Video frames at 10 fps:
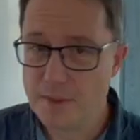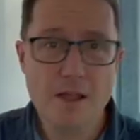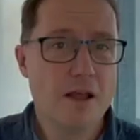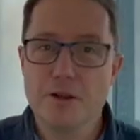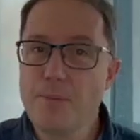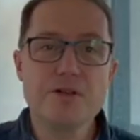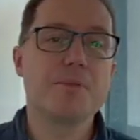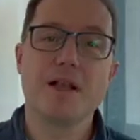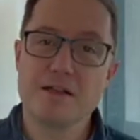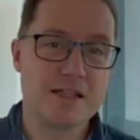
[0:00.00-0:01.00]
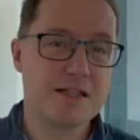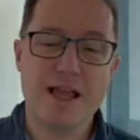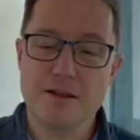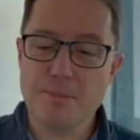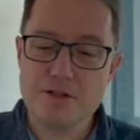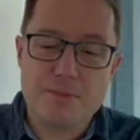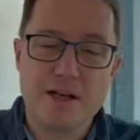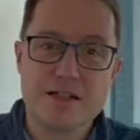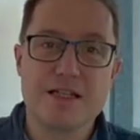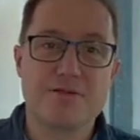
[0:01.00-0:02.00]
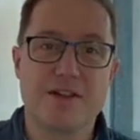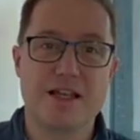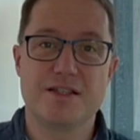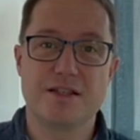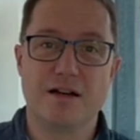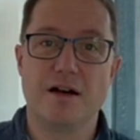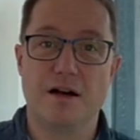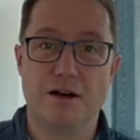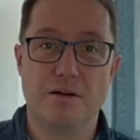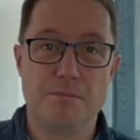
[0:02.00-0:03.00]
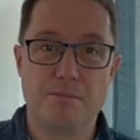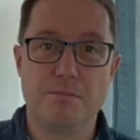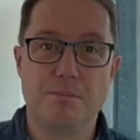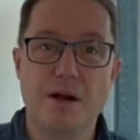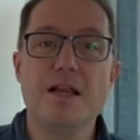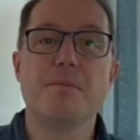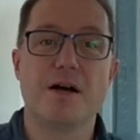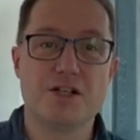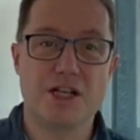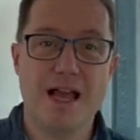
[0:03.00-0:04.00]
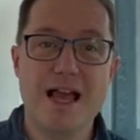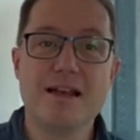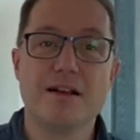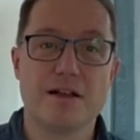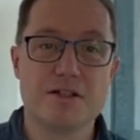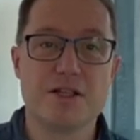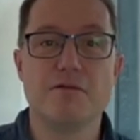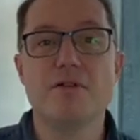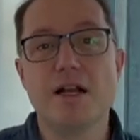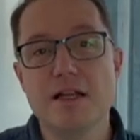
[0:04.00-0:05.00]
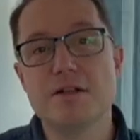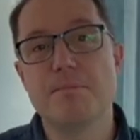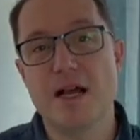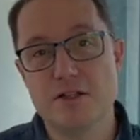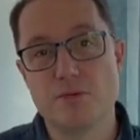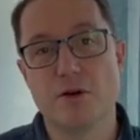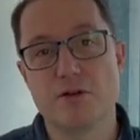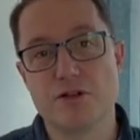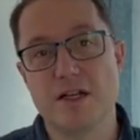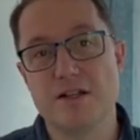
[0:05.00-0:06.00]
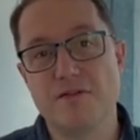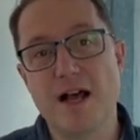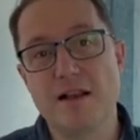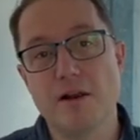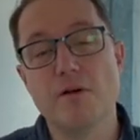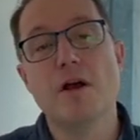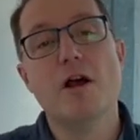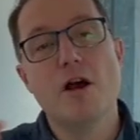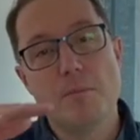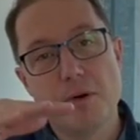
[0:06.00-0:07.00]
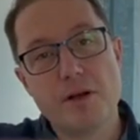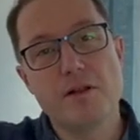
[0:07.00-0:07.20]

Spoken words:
The possibilities for this are pretty much endless. It really depends what you're trying to value, but at the